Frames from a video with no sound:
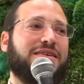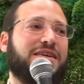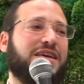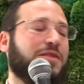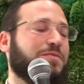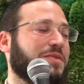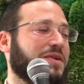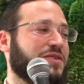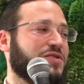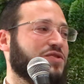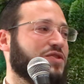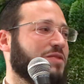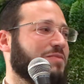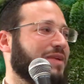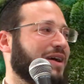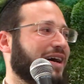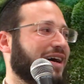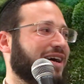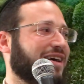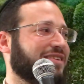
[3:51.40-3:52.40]
Keeping
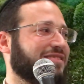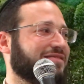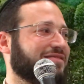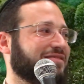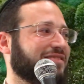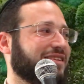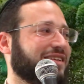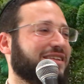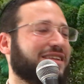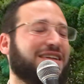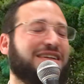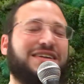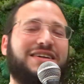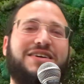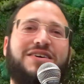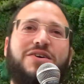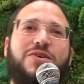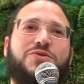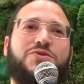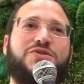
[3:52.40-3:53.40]
Shabbat and eating
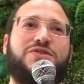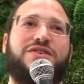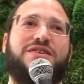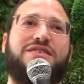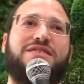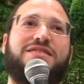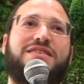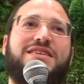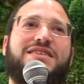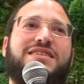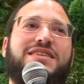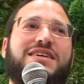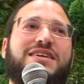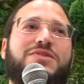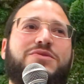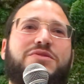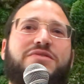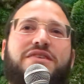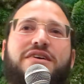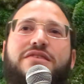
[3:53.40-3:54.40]
kosher, these
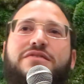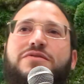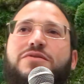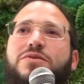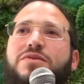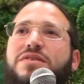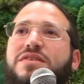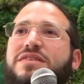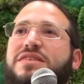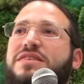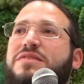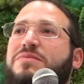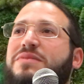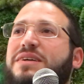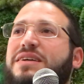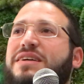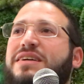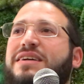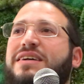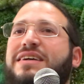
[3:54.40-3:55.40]
things are very foreign to
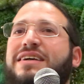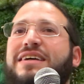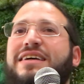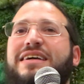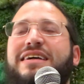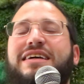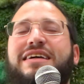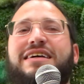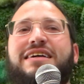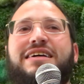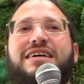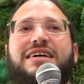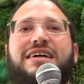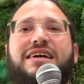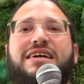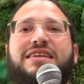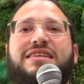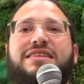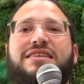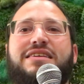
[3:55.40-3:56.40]
me.
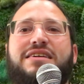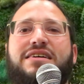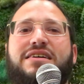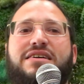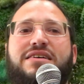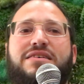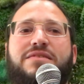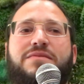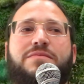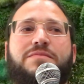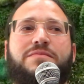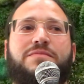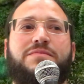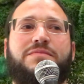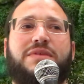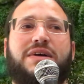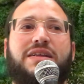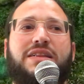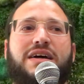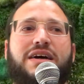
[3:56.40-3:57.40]
And
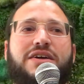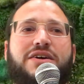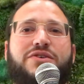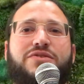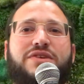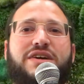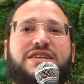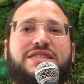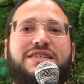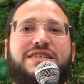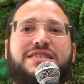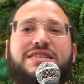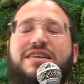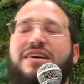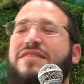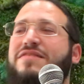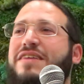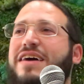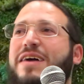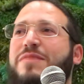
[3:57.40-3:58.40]
a lot of crazy
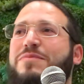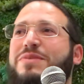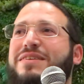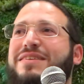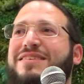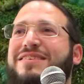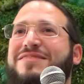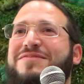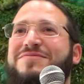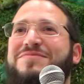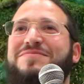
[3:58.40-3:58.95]
stuff happened.